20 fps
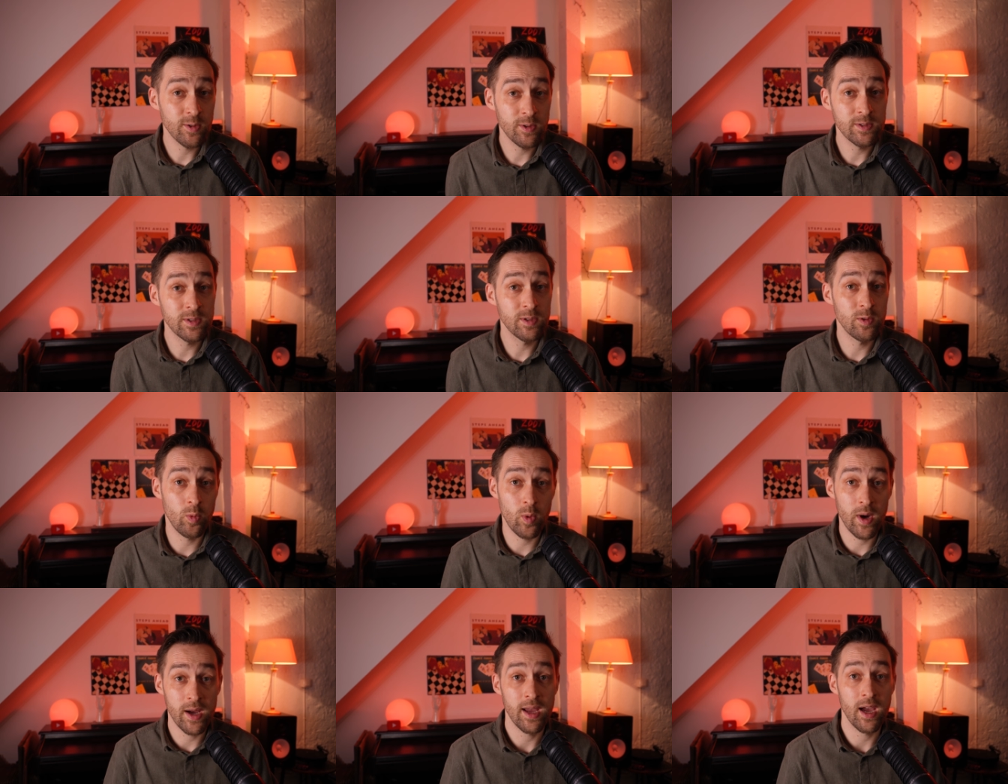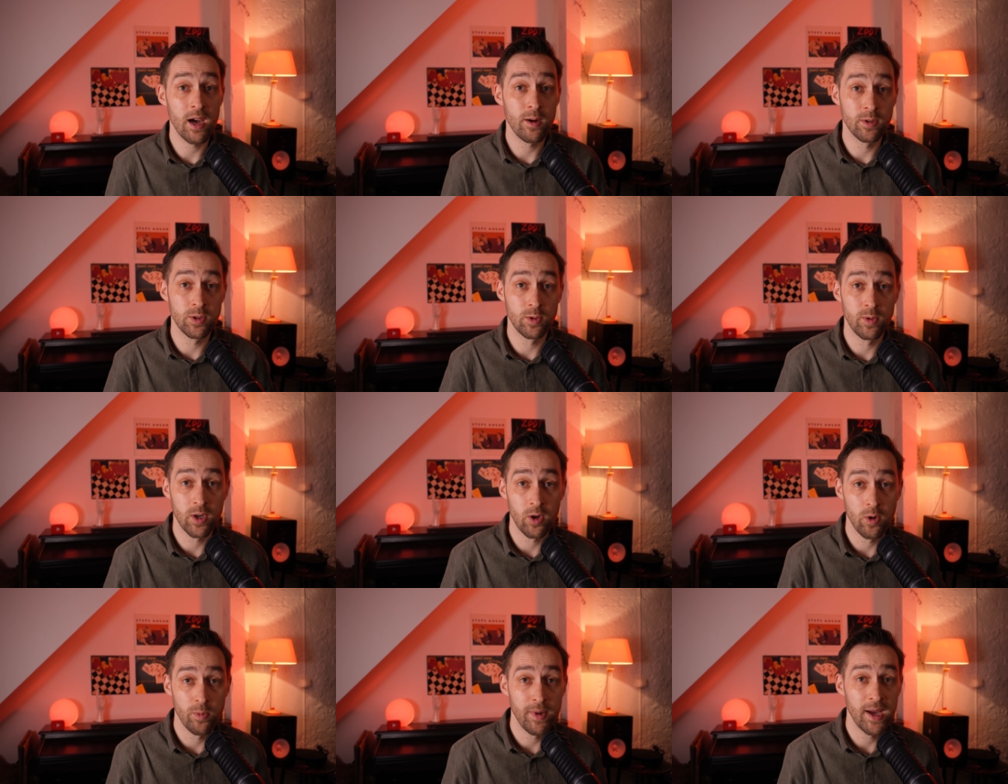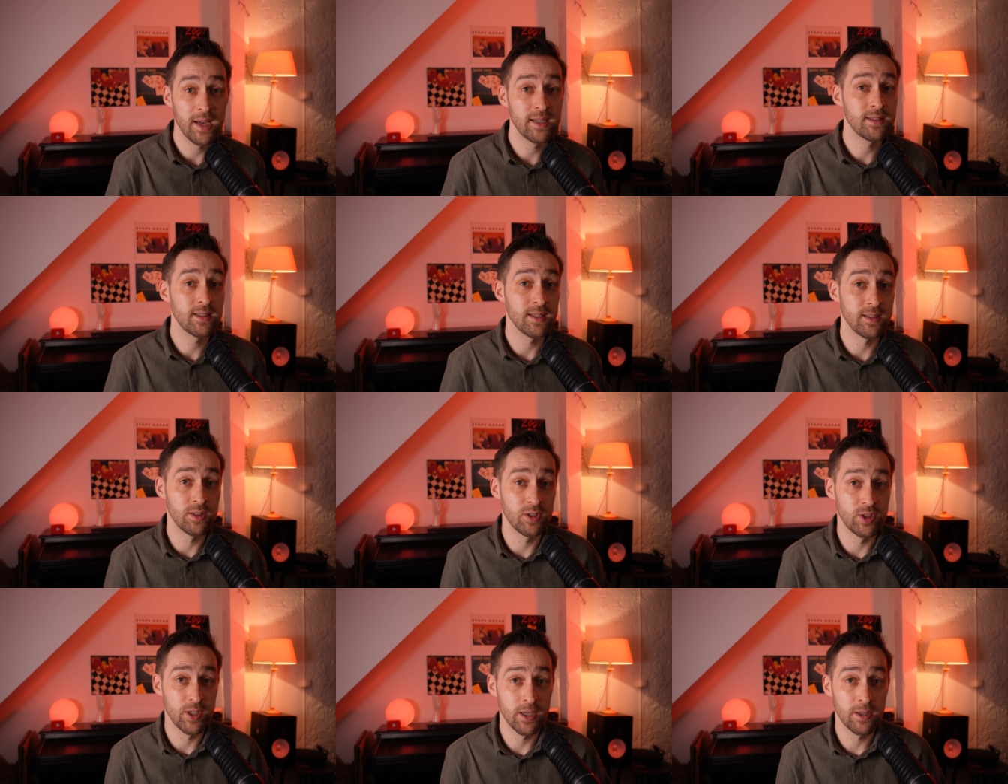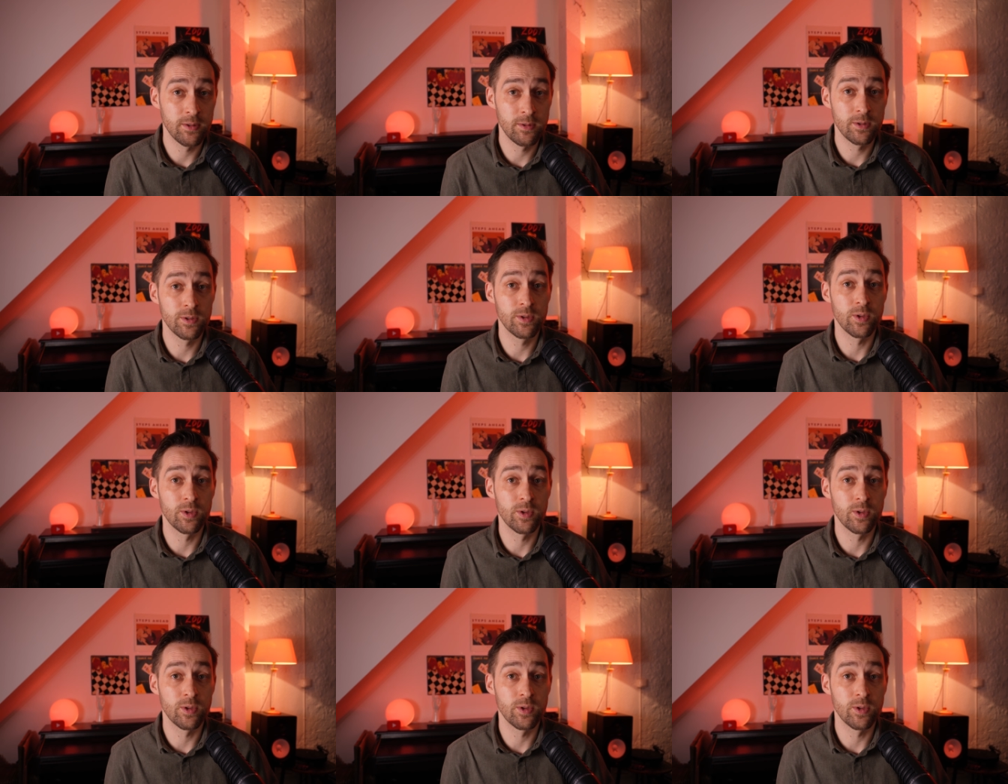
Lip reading: also why I would recommend in general